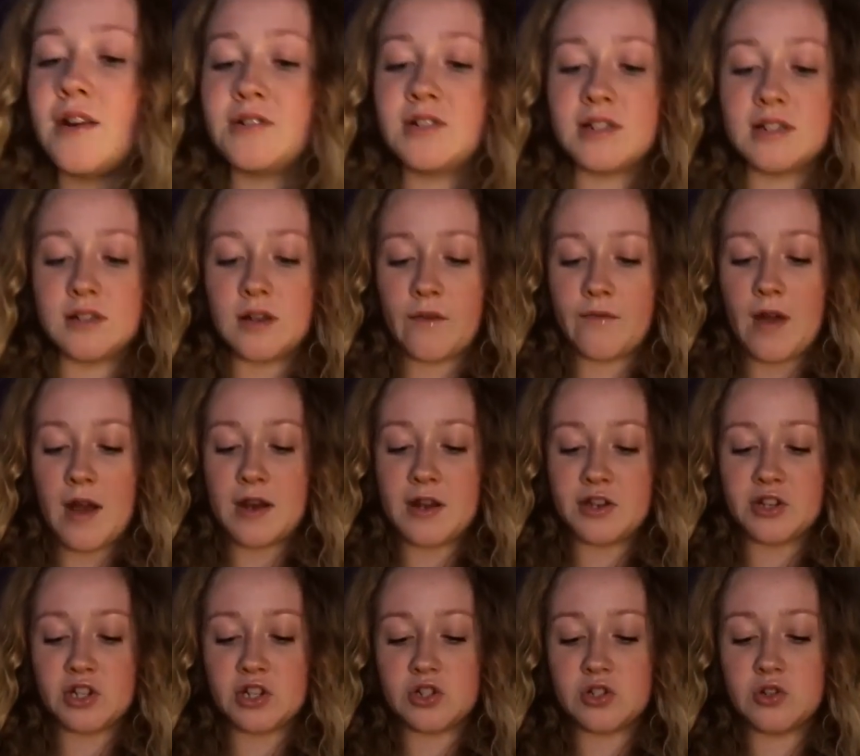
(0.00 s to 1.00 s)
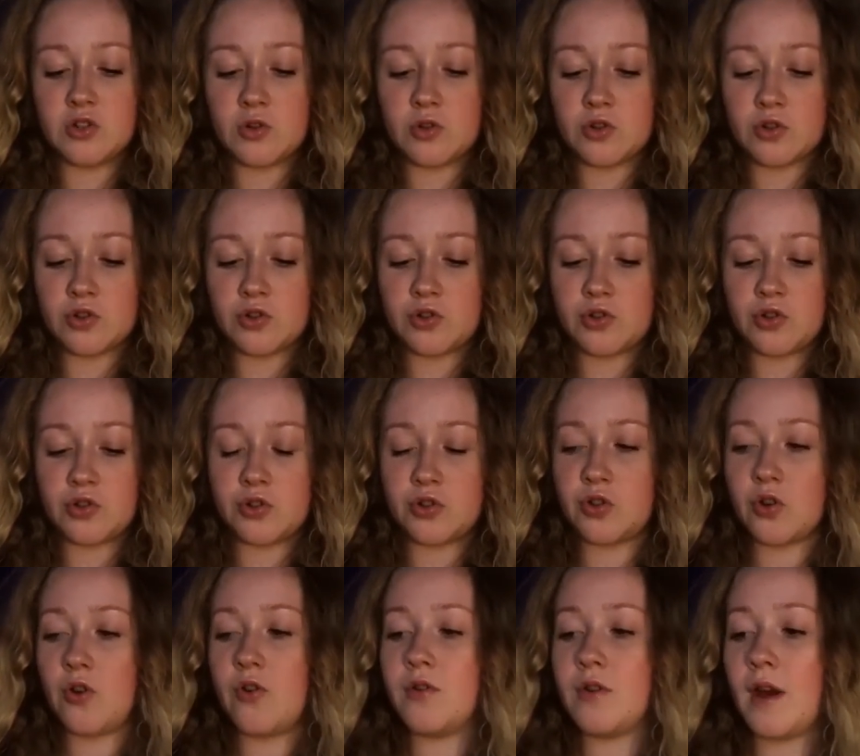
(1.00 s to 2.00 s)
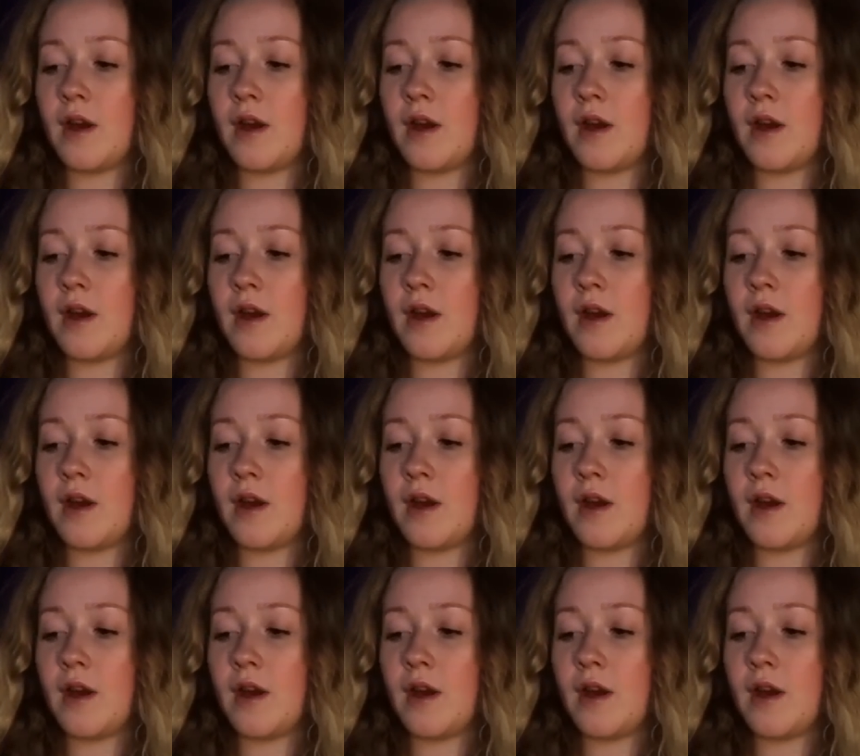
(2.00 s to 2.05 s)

I just love it, and it just looks so